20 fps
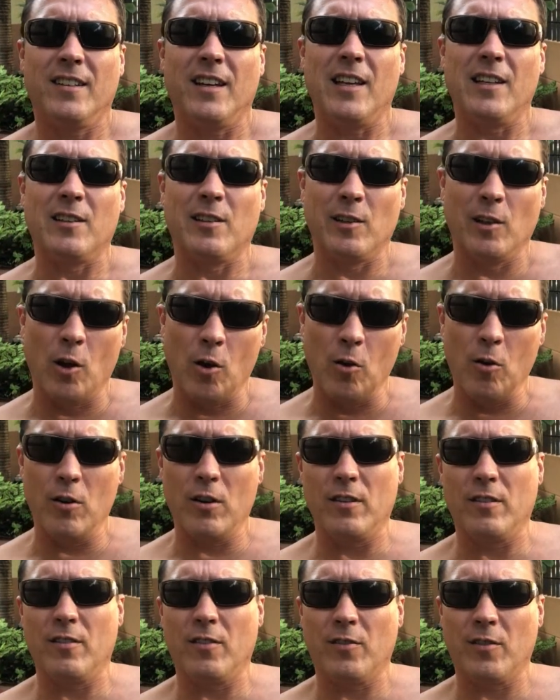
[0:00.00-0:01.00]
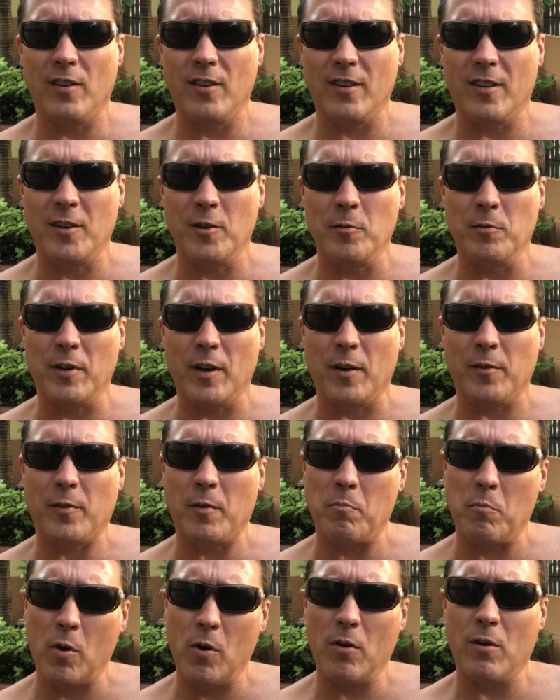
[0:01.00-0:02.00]
as long as the sun comes out
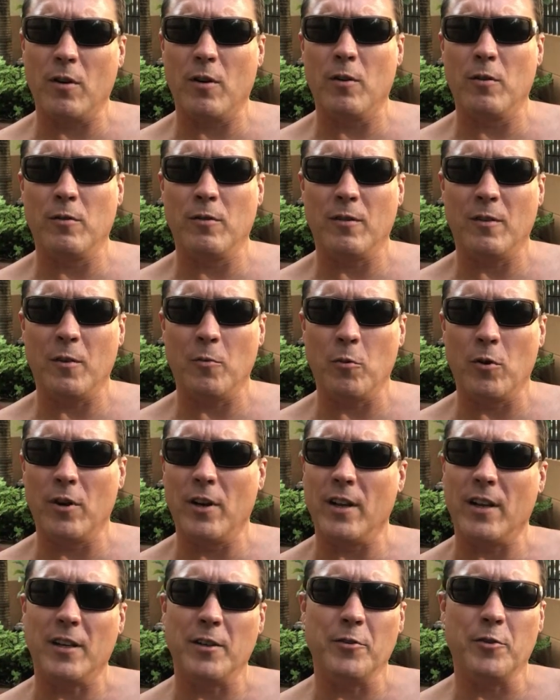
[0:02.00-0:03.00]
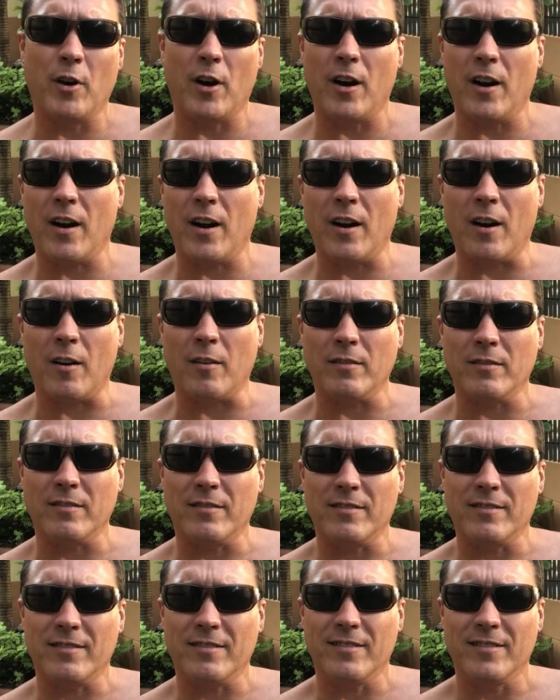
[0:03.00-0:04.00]
tomorrow where they can dry out.
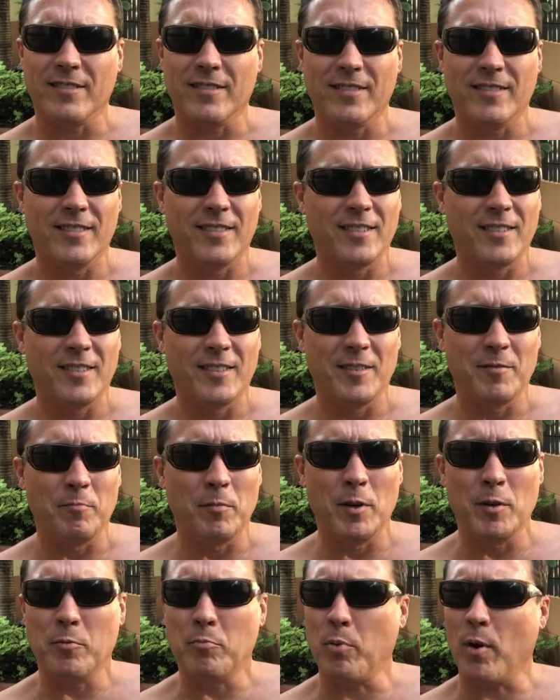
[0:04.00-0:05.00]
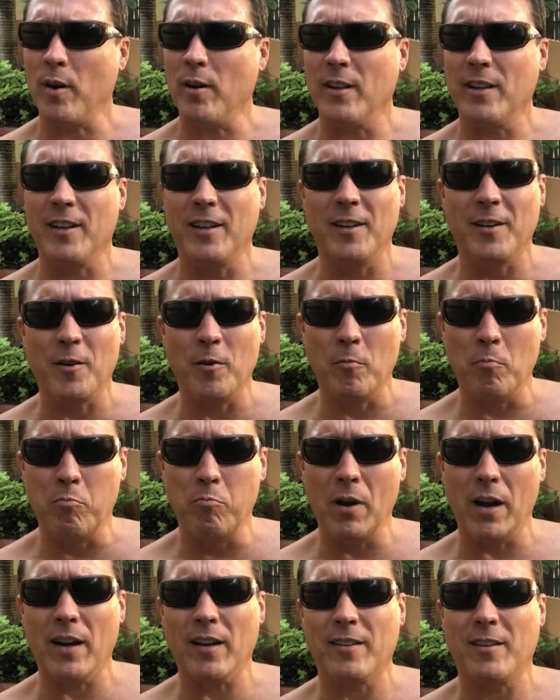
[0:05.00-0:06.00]
But it's probably gonna go
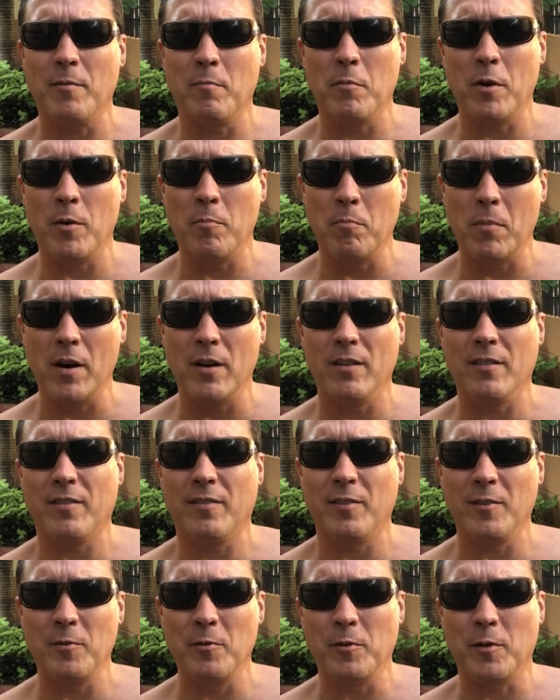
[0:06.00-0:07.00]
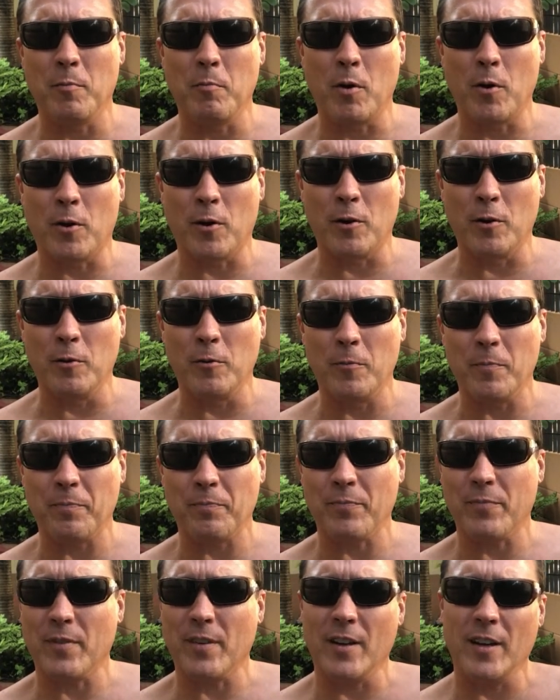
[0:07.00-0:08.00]
back to a monsoon tomorrow,
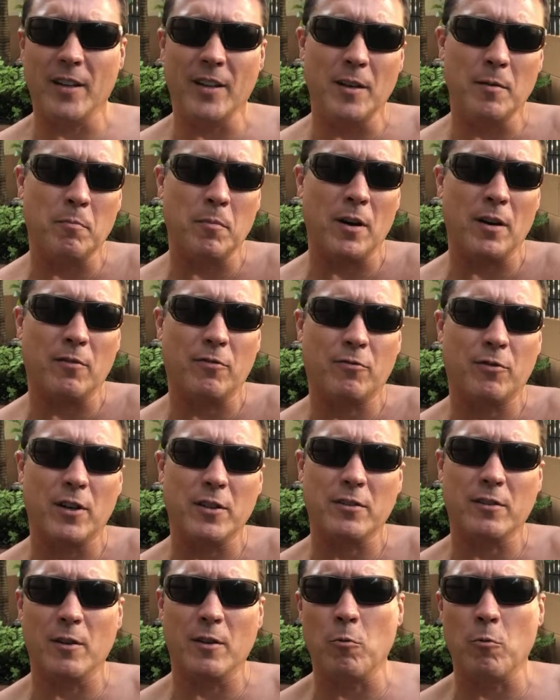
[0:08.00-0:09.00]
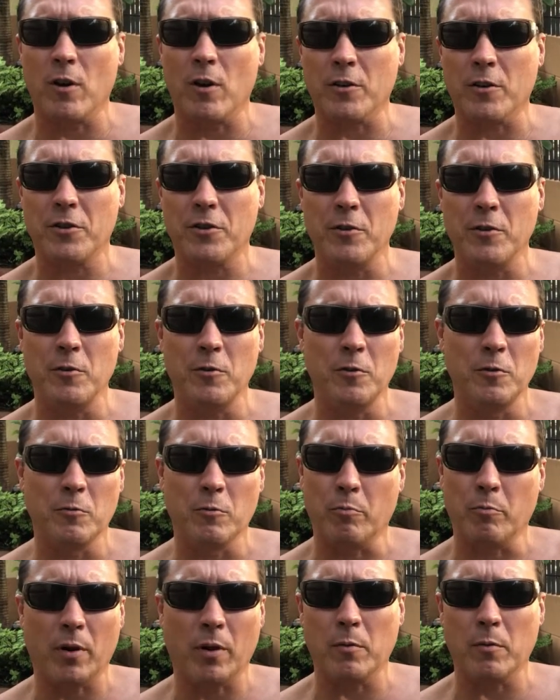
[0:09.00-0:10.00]
and then my freshly washed shoes
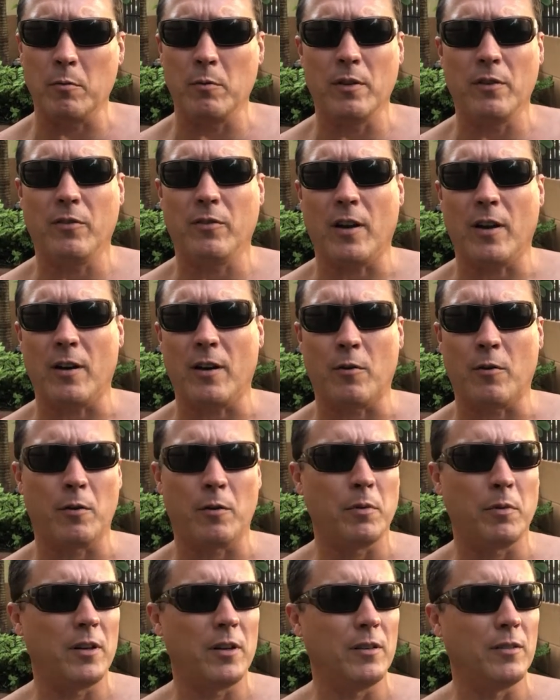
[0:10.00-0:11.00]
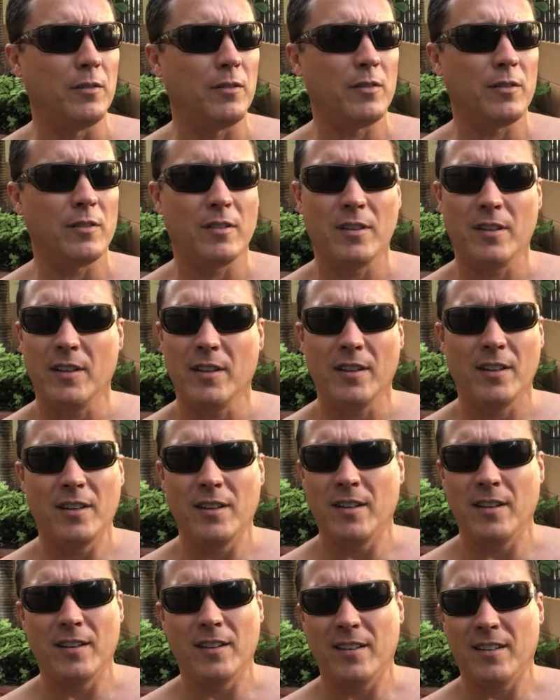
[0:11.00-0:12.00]
will probably sour because
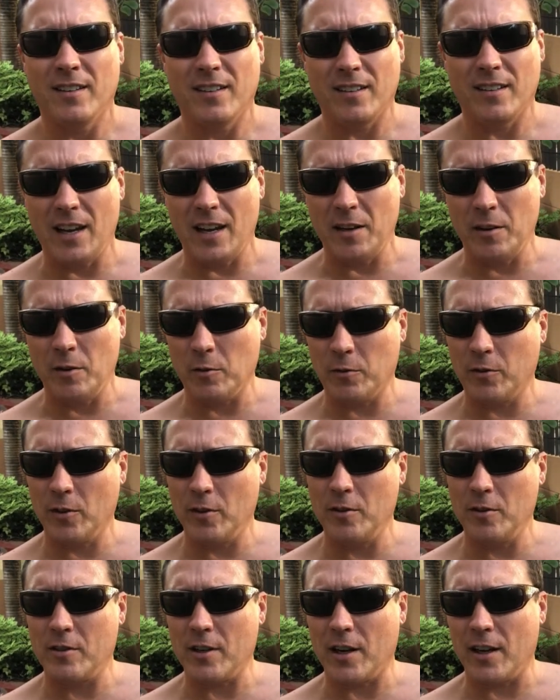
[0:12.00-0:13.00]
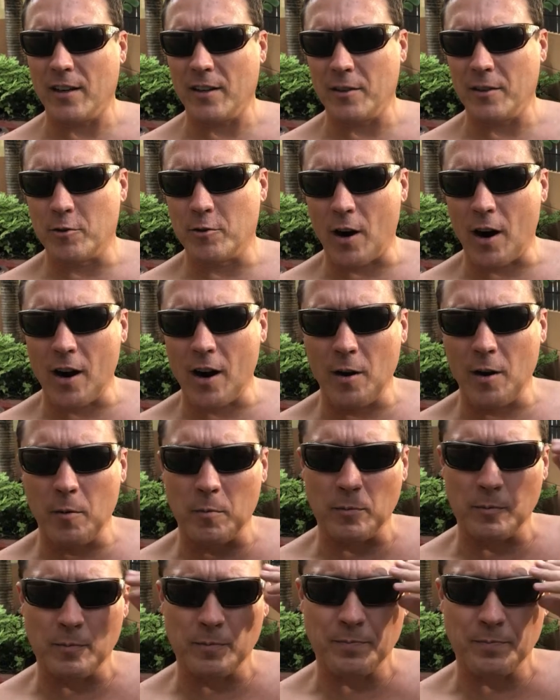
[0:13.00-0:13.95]
ain't no sunshine to dry them.